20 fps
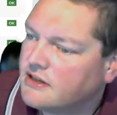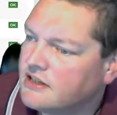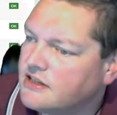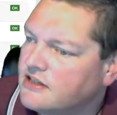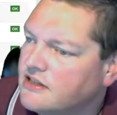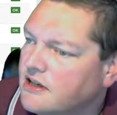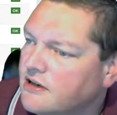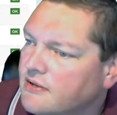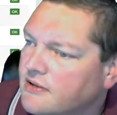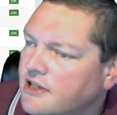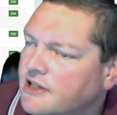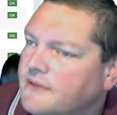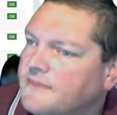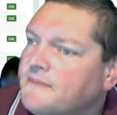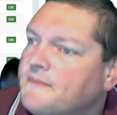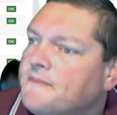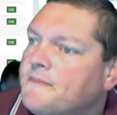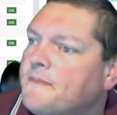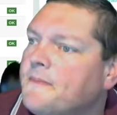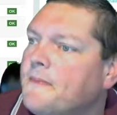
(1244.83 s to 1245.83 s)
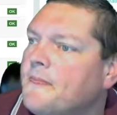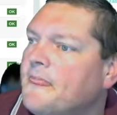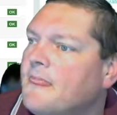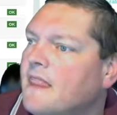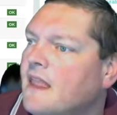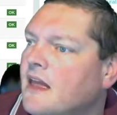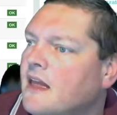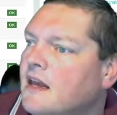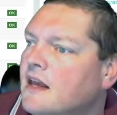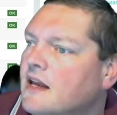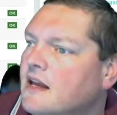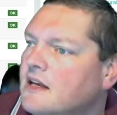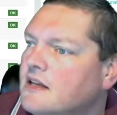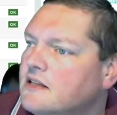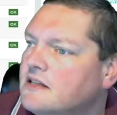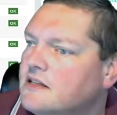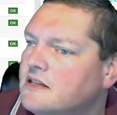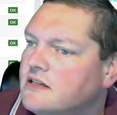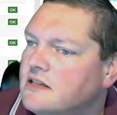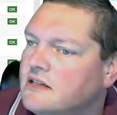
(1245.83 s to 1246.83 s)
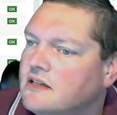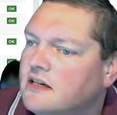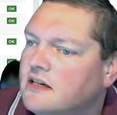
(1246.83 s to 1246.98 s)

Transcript: go in and see.